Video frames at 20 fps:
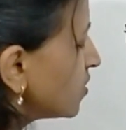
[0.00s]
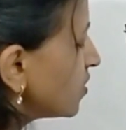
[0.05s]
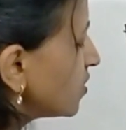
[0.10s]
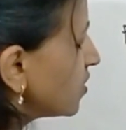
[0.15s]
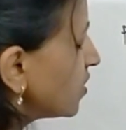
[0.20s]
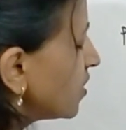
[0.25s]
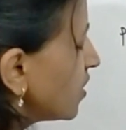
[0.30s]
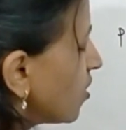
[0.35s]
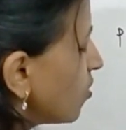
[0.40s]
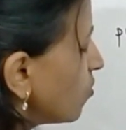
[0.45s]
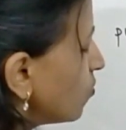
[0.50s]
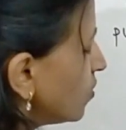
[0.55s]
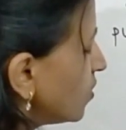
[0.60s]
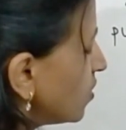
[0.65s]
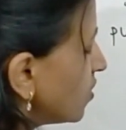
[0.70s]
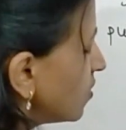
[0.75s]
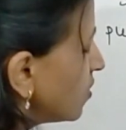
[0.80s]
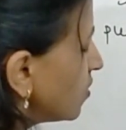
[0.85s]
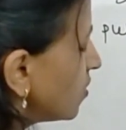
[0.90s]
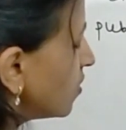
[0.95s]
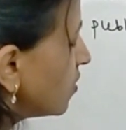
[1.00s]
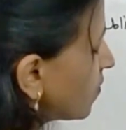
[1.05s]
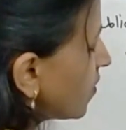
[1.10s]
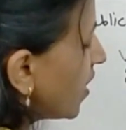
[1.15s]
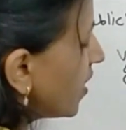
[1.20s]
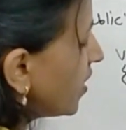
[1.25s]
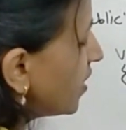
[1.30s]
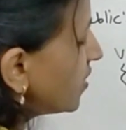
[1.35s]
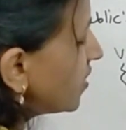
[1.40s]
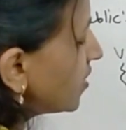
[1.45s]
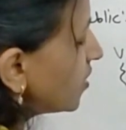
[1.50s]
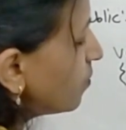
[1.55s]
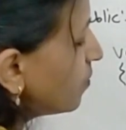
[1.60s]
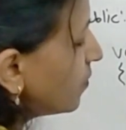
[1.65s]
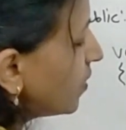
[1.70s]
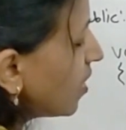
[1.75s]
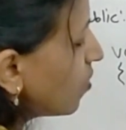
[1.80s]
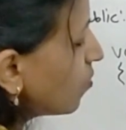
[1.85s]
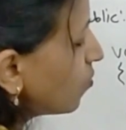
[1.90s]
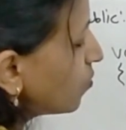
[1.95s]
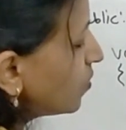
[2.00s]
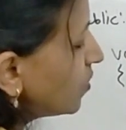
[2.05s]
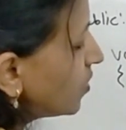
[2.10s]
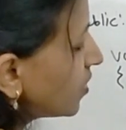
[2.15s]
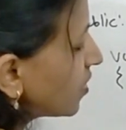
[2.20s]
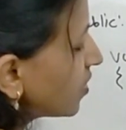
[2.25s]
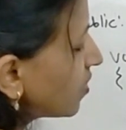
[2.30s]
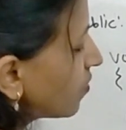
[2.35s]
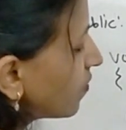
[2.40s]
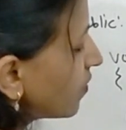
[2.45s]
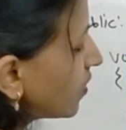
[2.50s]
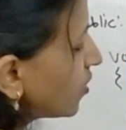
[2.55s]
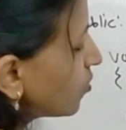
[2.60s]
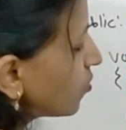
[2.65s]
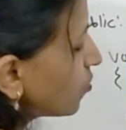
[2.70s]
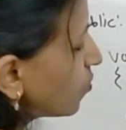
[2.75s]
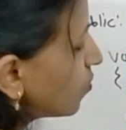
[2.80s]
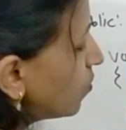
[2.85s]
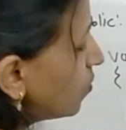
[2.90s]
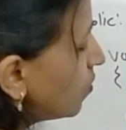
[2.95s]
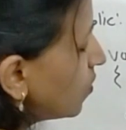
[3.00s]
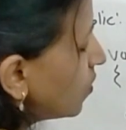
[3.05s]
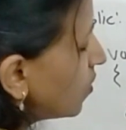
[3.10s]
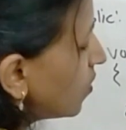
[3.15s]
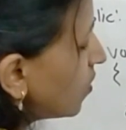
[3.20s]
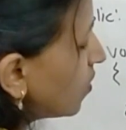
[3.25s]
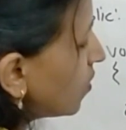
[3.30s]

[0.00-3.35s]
Cout item count equal to